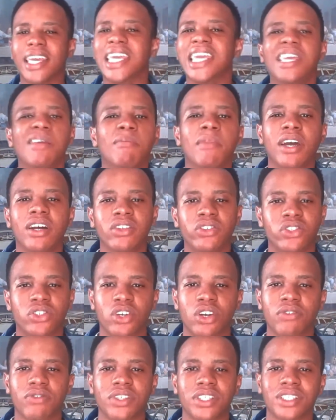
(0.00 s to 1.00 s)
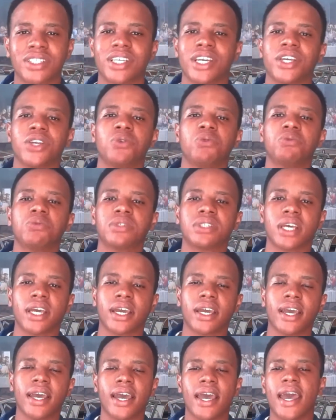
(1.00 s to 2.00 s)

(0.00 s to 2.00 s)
email service they're using,